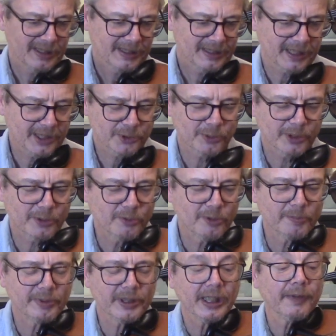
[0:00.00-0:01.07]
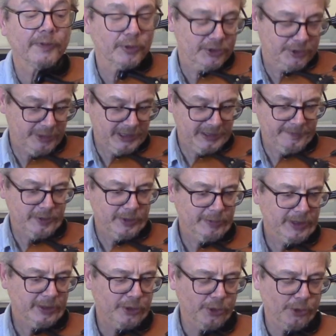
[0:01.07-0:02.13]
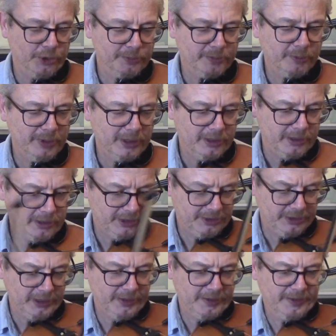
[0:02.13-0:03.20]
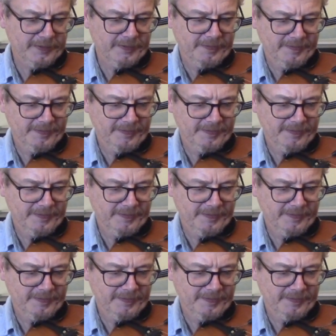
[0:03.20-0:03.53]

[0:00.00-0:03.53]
That's what it would be if you're strictly following the chords, but we're not. So